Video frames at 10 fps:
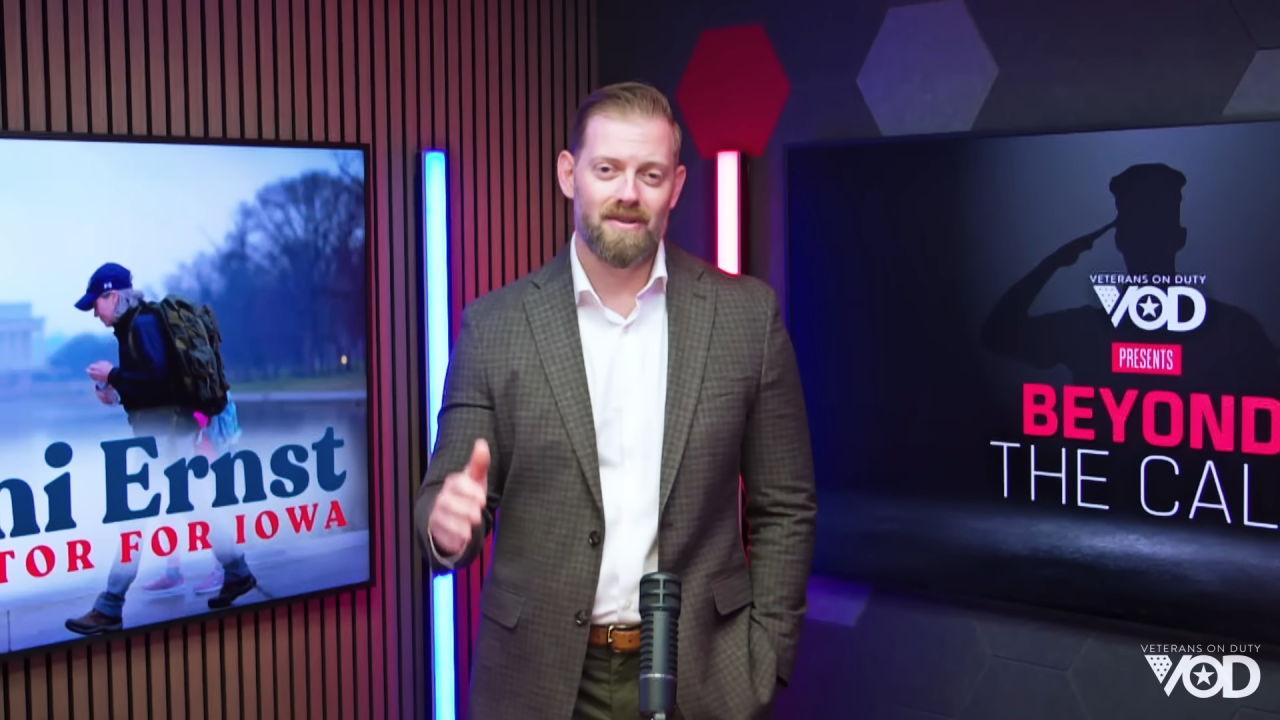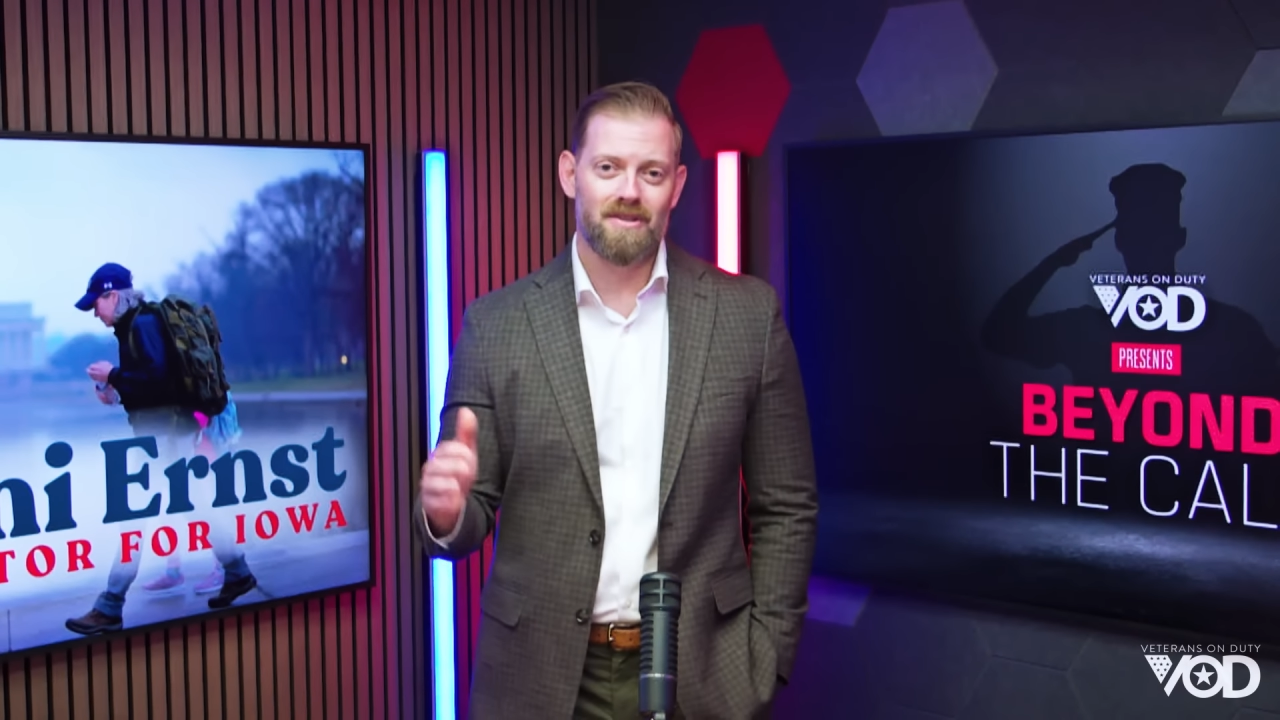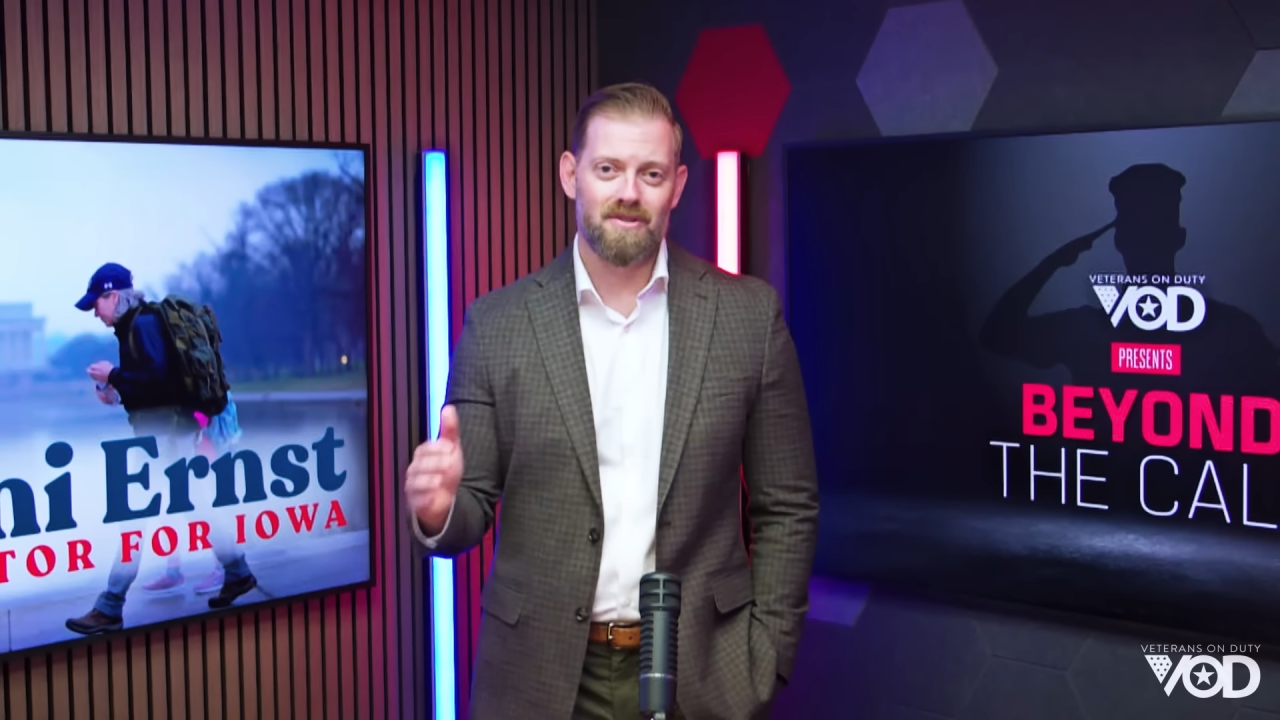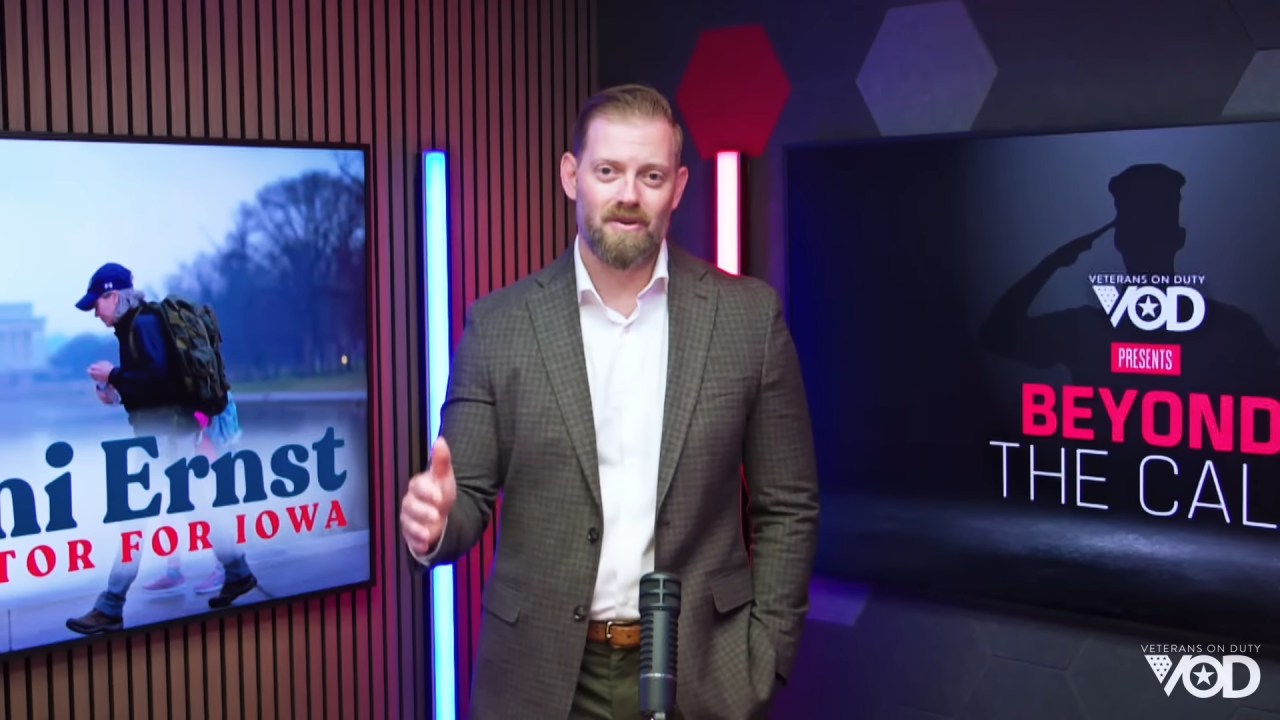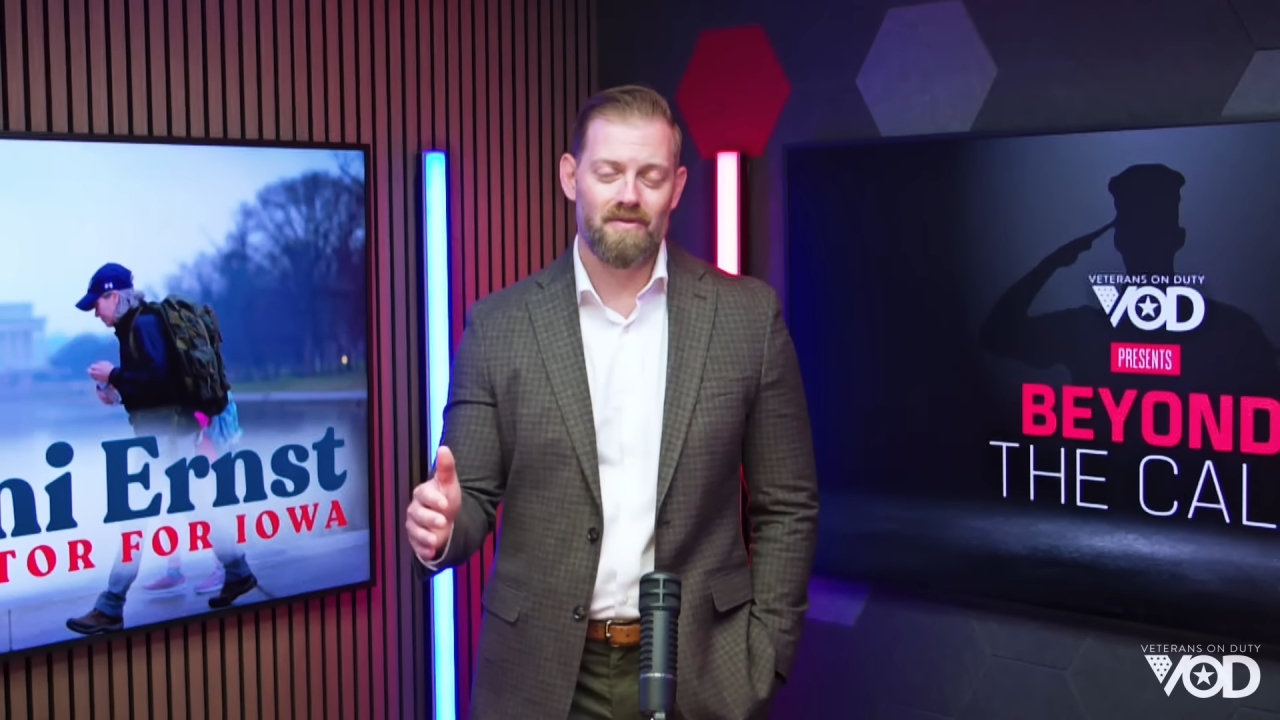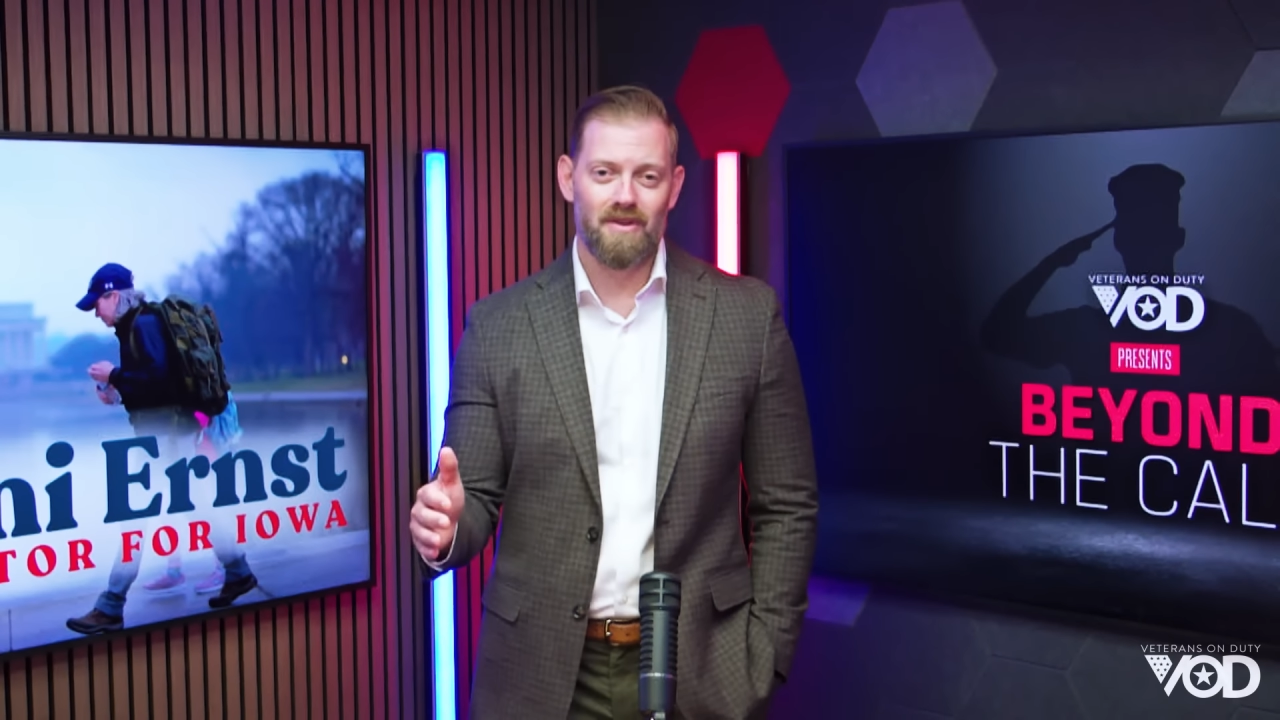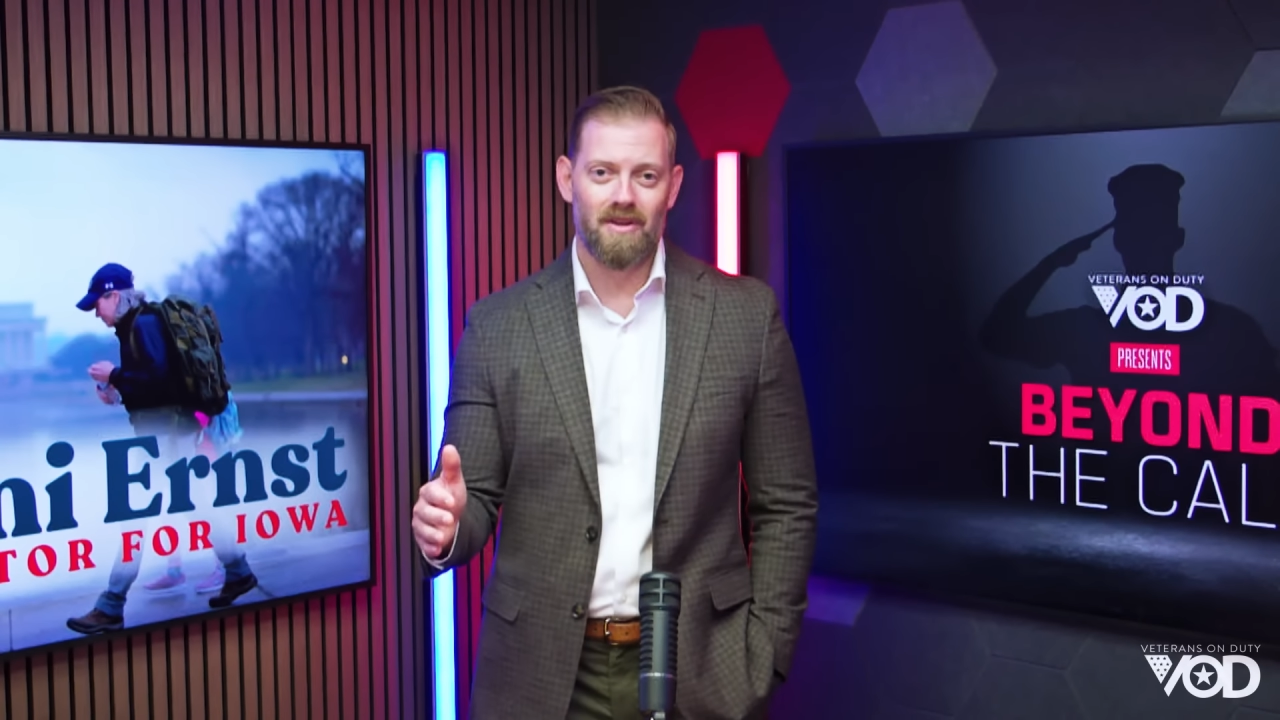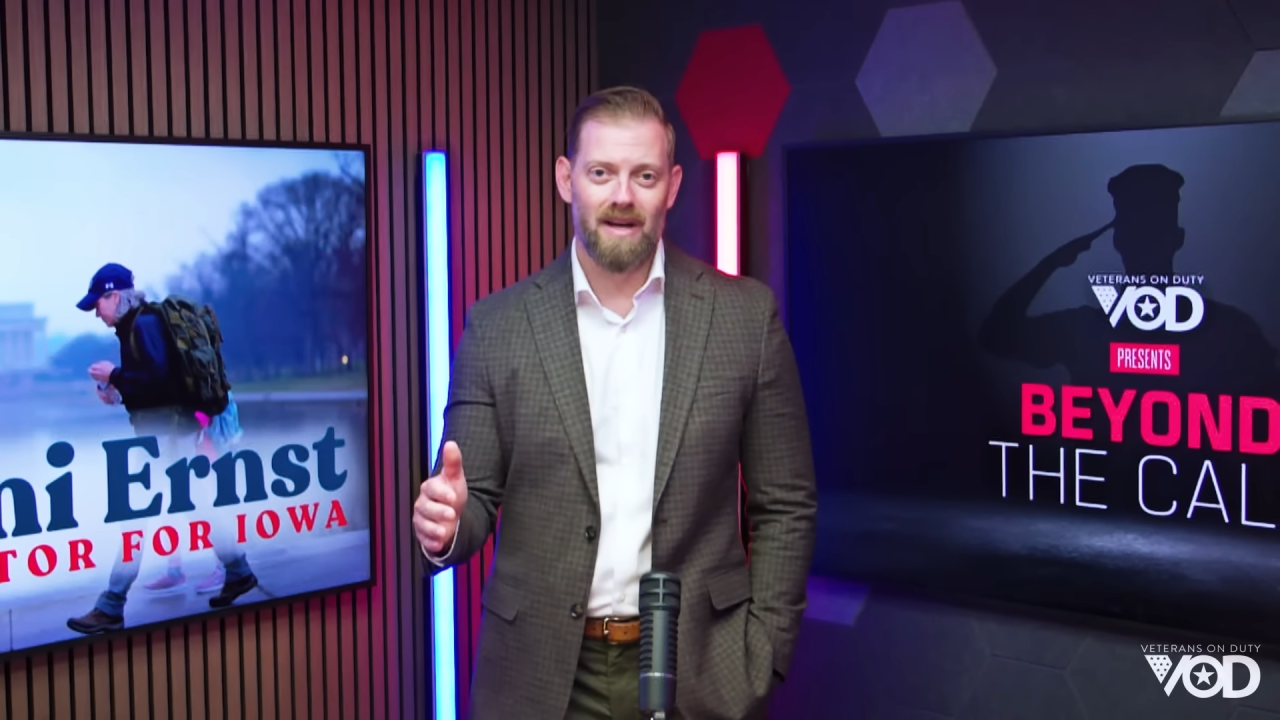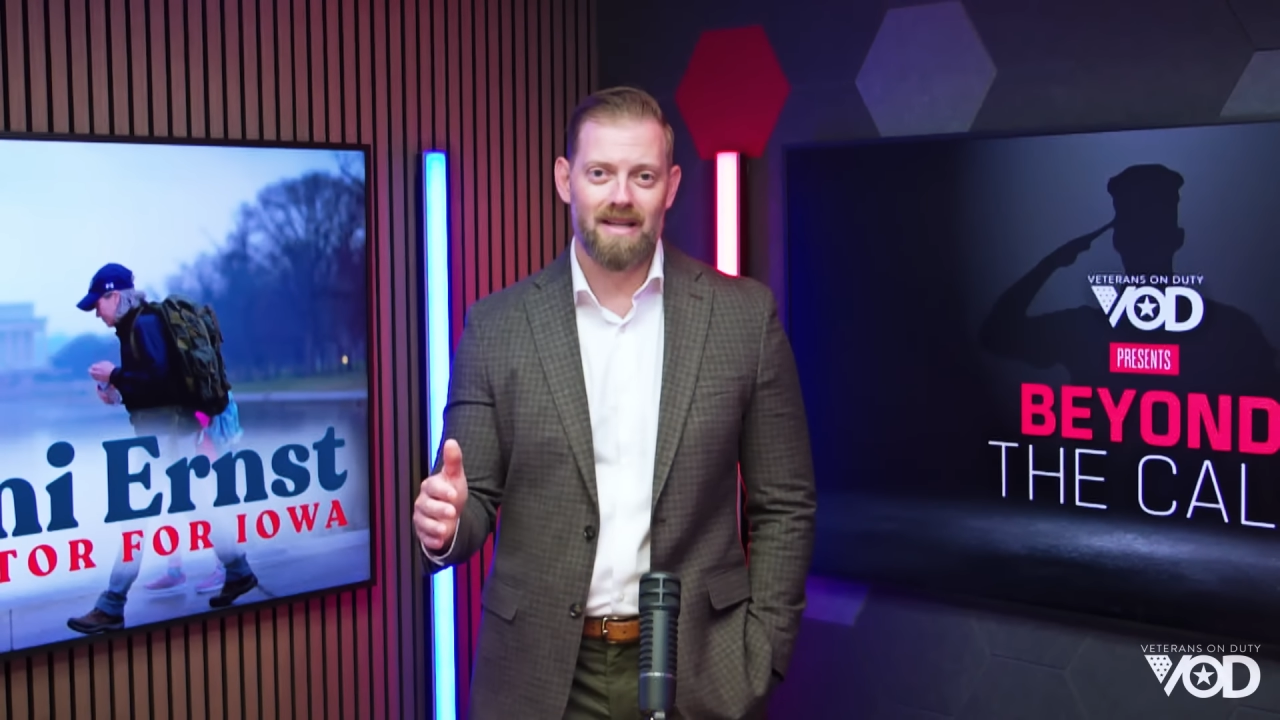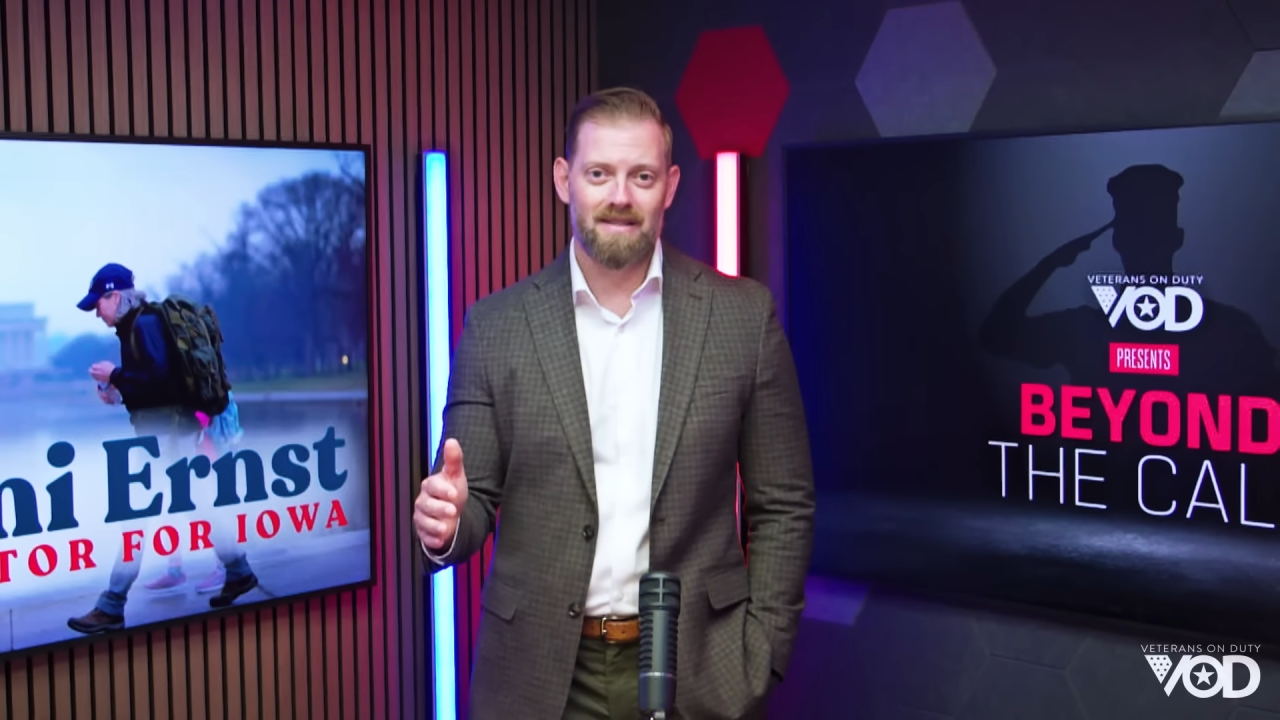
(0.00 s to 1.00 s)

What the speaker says: to serve in the United